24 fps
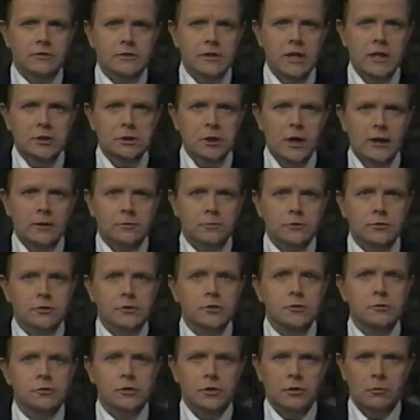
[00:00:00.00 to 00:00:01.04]
stage actress
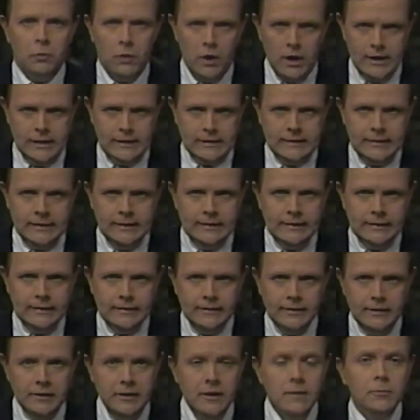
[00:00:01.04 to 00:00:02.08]
Susan Wright.
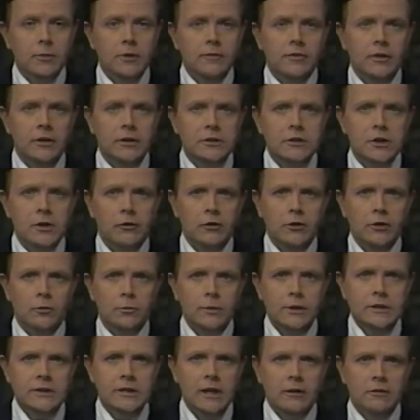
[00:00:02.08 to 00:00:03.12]
And a number of Ontario
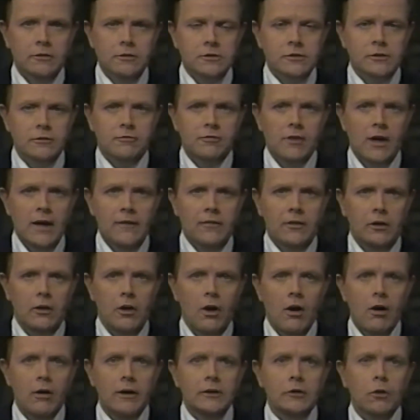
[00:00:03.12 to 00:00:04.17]
retailers defy the
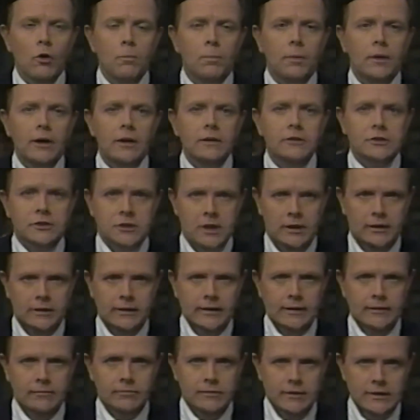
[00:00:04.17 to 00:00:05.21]
law and open on
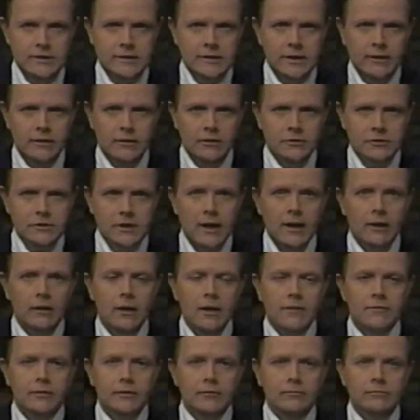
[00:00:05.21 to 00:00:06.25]
Sunday. Details at
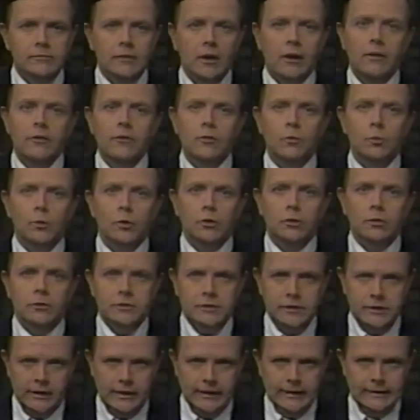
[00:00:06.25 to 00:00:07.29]
11 on The
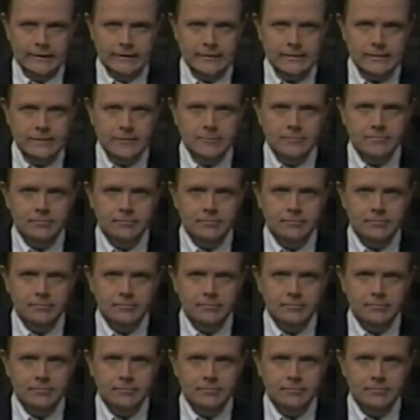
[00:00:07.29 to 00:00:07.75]
World Tonight.